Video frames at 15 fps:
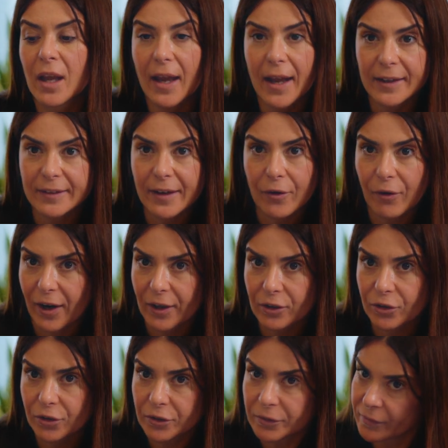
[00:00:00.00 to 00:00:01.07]
a
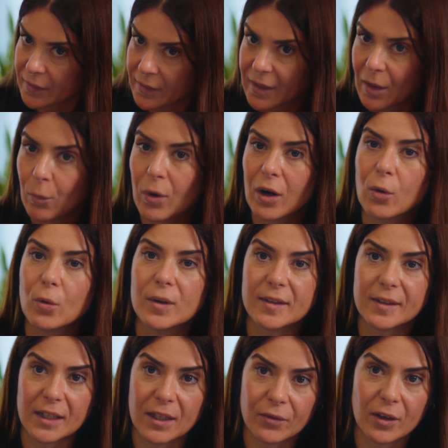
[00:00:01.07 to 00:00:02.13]
director, someone who
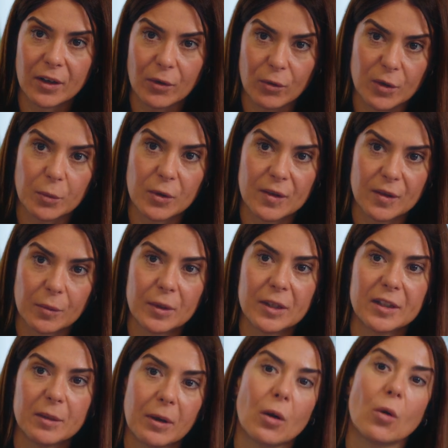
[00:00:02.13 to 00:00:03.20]
is given
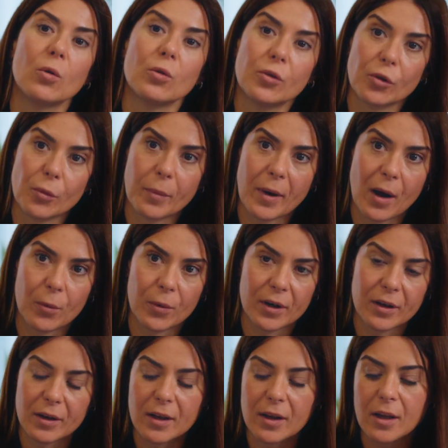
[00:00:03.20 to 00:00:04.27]
responsibility but also
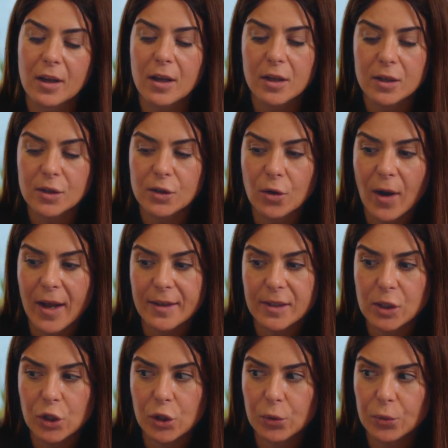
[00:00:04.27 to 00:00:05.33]
power, so
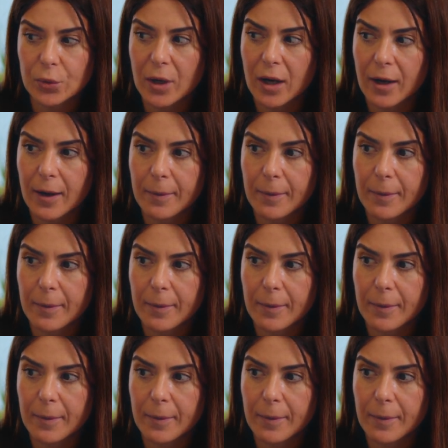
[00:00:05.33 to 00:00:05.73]
as to